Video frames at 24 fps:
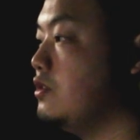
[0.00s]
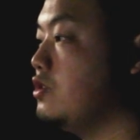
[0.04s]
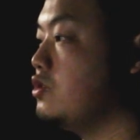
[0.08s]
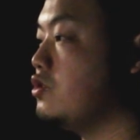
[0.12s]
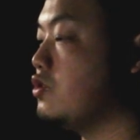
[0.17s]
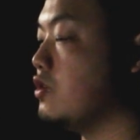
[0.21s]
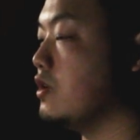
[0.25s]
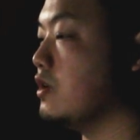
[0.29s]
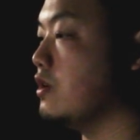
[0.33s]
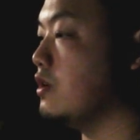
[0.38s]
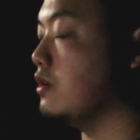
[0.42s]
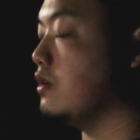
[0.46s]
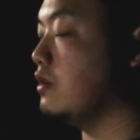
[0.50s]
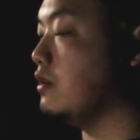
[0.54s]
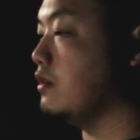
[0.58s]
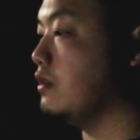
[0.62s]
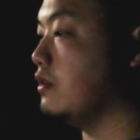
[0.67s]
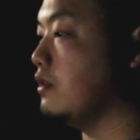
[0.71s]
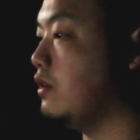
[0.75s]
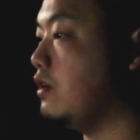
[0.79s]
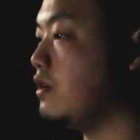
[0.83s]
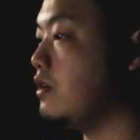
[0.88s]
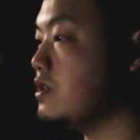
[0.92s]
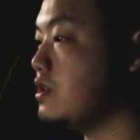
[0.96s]
Trigger,
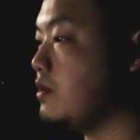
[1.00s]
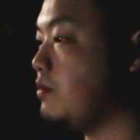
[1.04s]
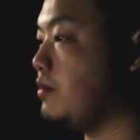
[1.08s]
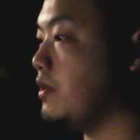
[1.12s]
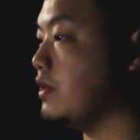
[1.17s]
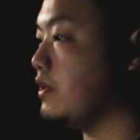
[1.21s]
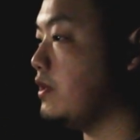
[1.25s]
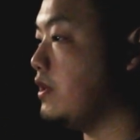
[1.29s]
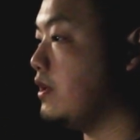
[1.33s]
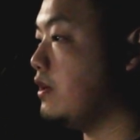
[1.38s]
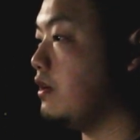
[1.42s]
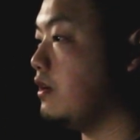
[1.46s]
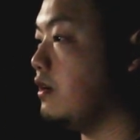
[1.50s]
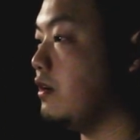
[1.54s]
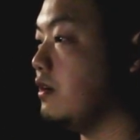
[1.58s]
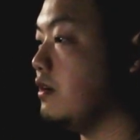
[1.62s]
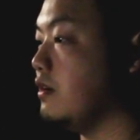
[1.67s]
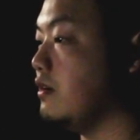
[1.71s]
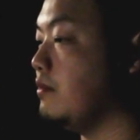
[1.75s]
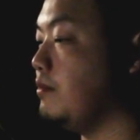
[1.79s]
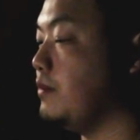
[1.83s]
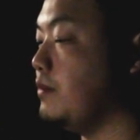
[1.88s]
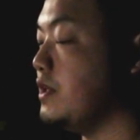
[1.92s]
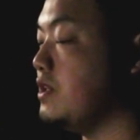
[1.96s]

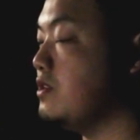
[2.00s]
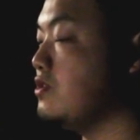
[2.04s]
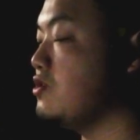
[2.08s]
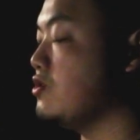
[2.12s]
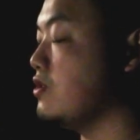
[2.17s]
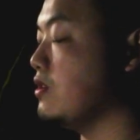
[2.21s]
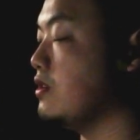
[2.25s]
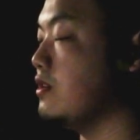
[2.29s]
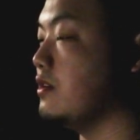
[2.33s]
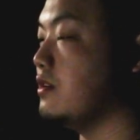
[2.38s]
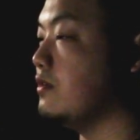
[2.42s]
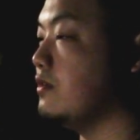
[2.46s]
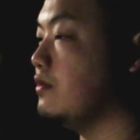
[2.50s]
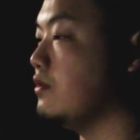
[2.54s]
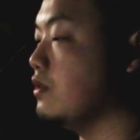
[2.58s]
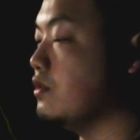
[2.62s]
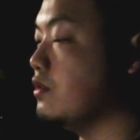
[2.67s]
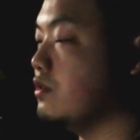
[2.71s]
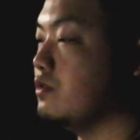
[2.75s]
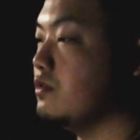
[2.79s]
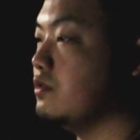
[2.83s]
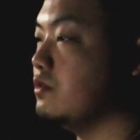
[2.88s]
be trigger for